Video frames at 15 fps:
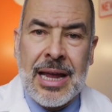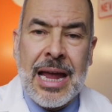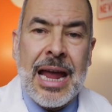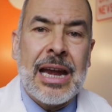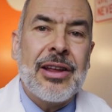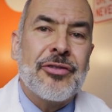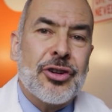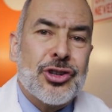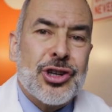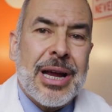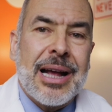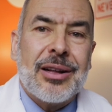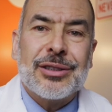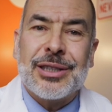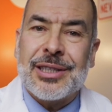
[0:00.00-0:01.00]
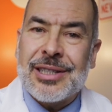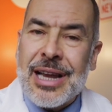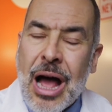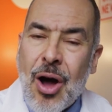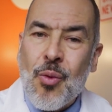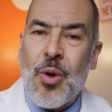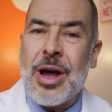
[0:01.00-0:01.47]
And if your child does
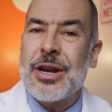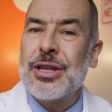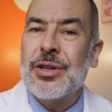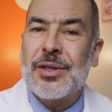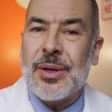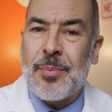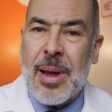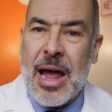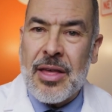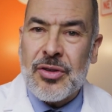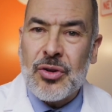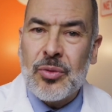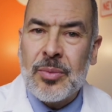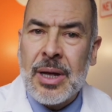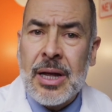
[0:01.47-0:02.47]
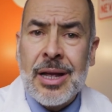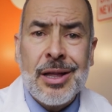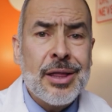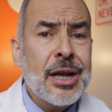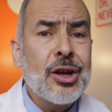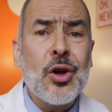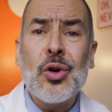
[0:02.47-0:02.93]
not want to use the bathroom,
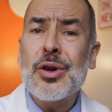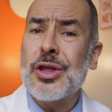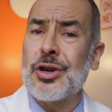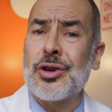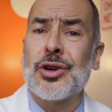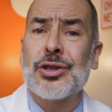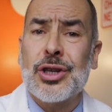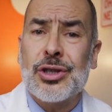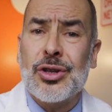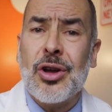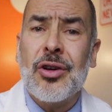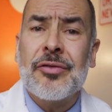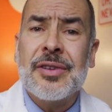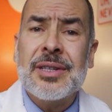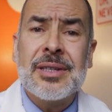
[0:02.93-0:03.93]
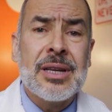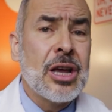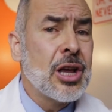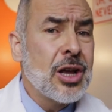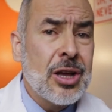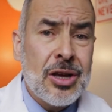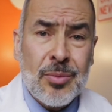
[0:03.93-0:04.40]
then go to the nurse's office,
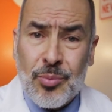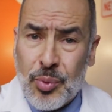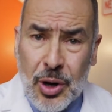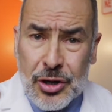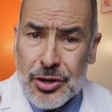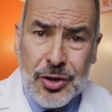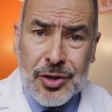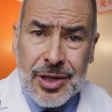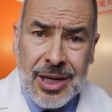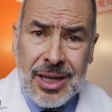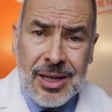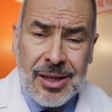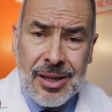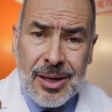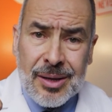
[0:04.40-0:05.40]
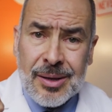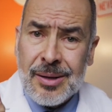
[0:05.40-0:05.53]
brush your teeth,